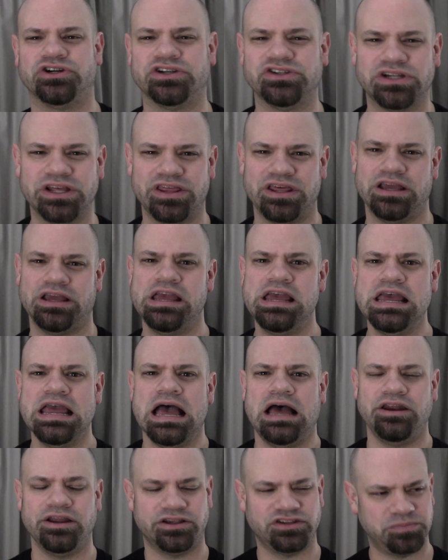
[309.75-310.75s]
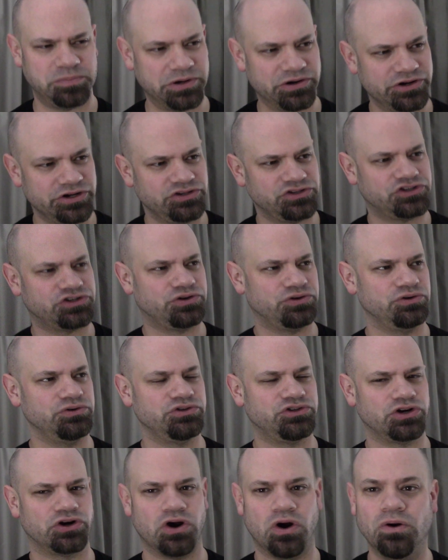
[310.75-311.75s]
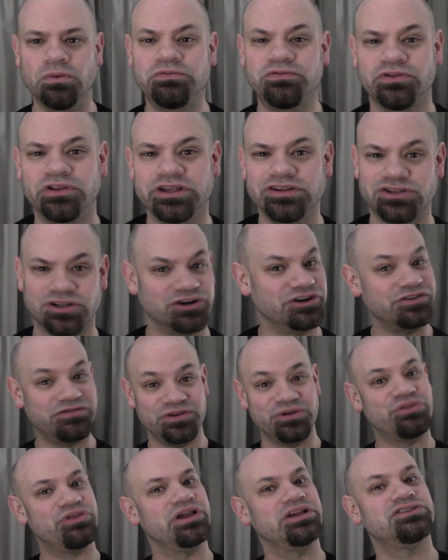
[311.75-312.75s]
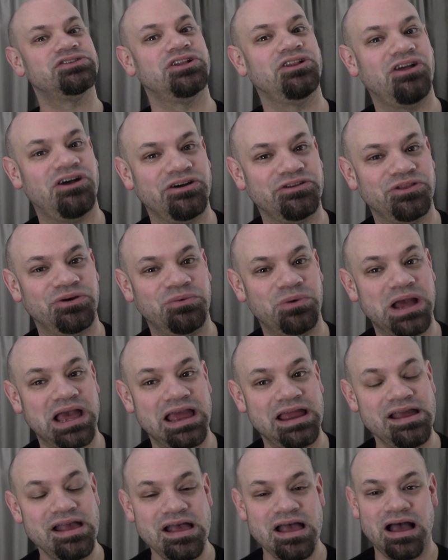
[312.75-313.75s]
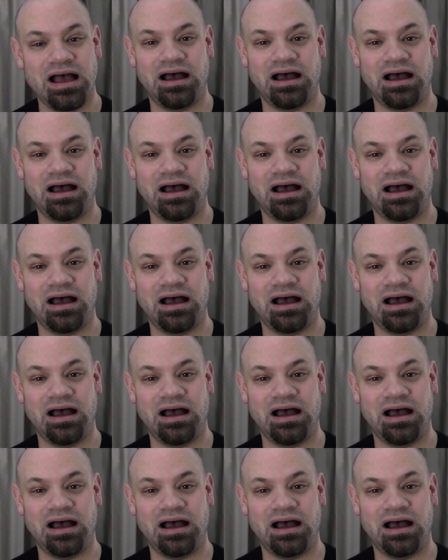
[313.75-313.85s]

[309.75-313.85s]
because I think an experienced cruiser hopefully has learned a few things along the way,